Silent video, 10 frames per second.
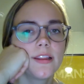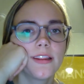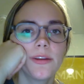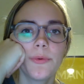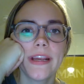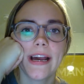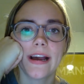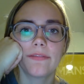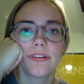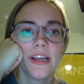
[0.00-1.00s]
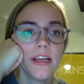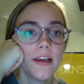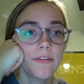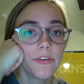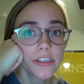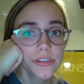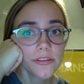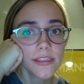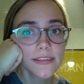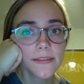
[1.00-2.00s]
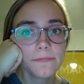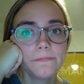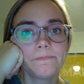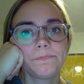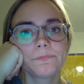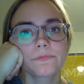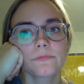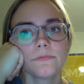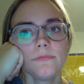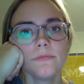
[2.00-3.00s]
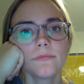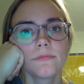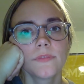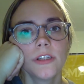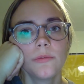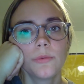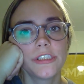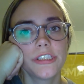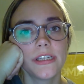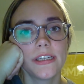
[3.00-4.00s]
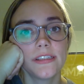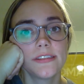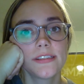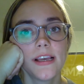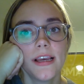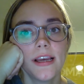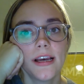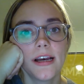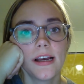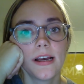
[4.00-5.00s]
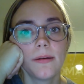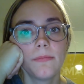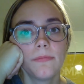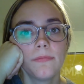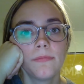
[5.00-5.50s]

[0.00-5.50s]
Then we have functionalism, which is that